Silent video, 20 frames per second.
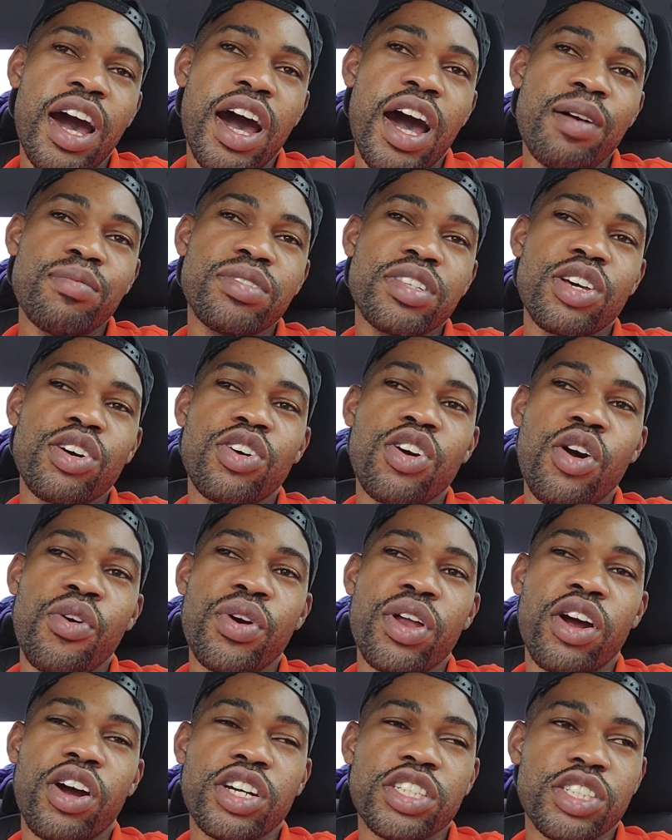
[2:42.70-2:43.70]
I'm still
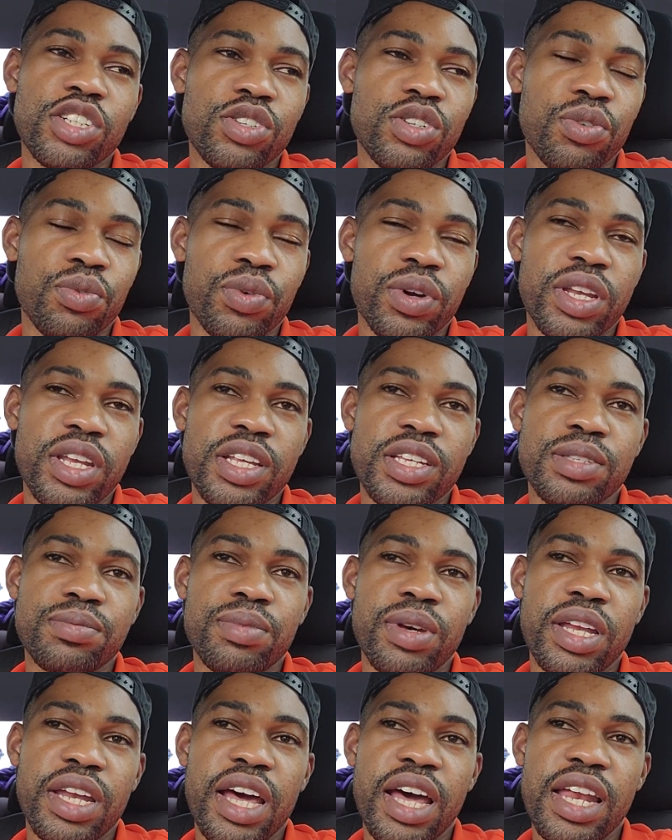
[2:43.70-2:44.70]
going with Arsenal to win this,
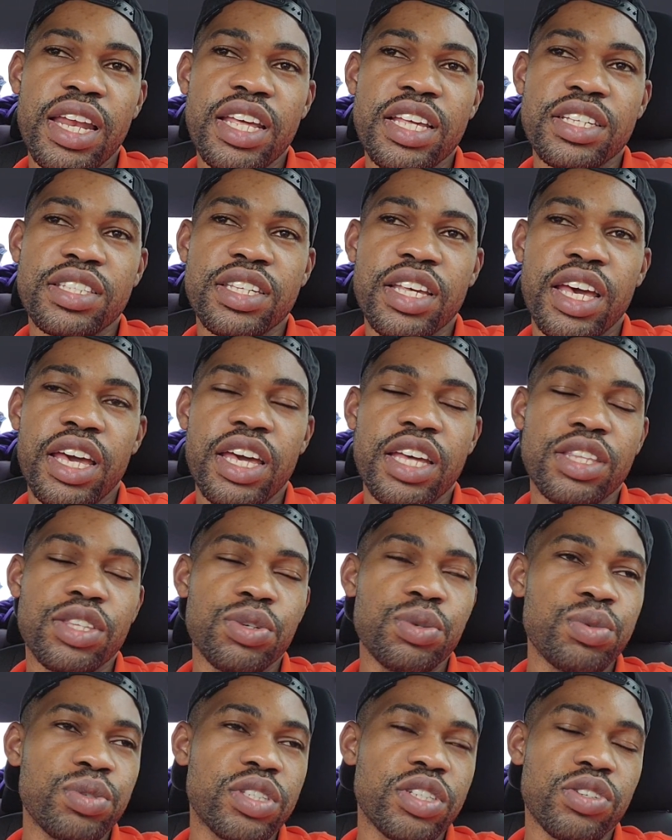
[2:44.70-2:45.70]
man. At least a
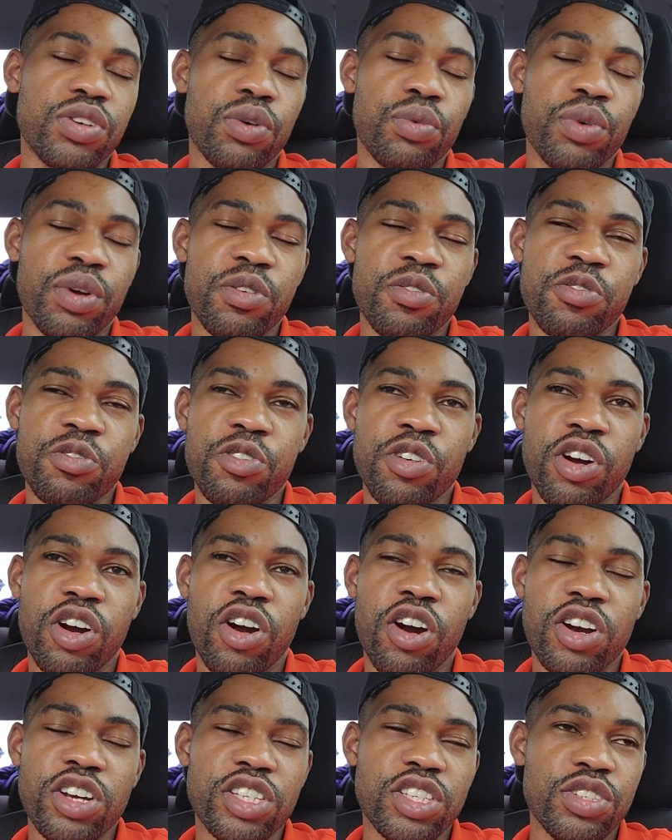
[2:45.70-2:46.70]
2-0 win for
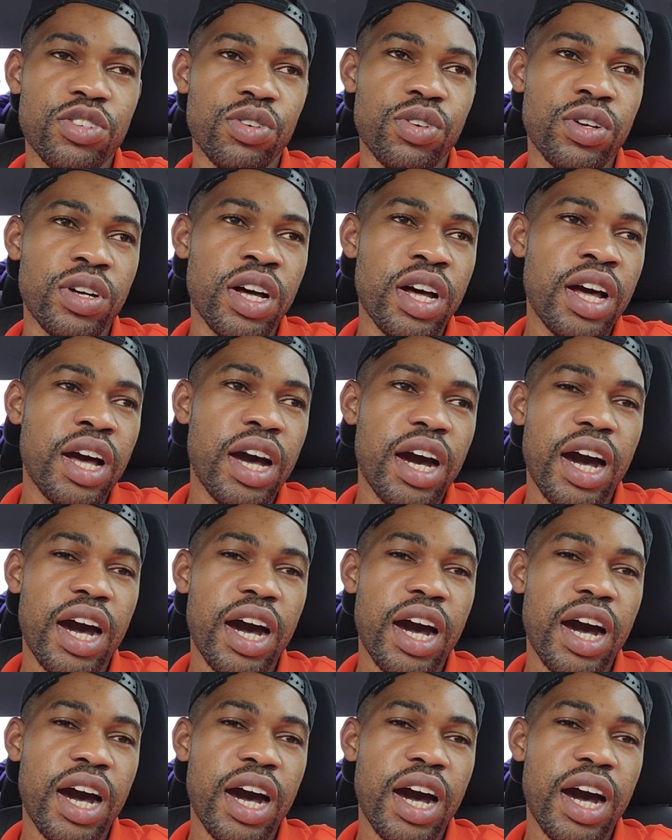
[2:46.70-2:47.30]
Arsenal.